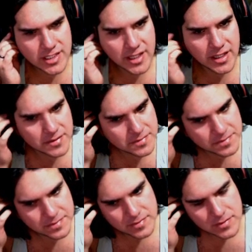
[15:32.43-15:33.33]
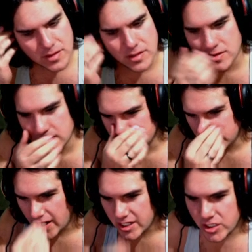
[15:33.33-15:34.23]
it again.
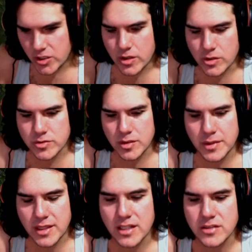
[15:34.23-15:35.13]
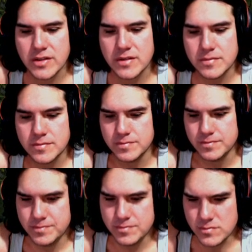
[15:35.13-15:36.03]
I knew this wouldn't be the end of it.
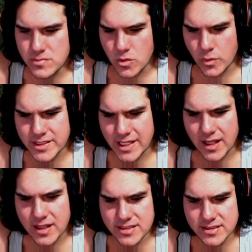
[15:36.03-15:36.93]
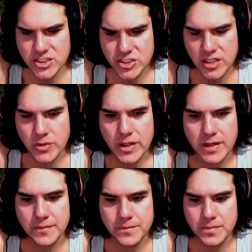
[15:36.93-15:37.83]
What the hell is the Shining
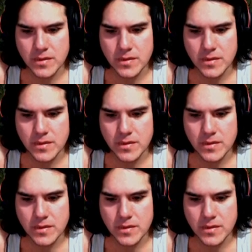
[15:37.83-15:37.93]
Ring?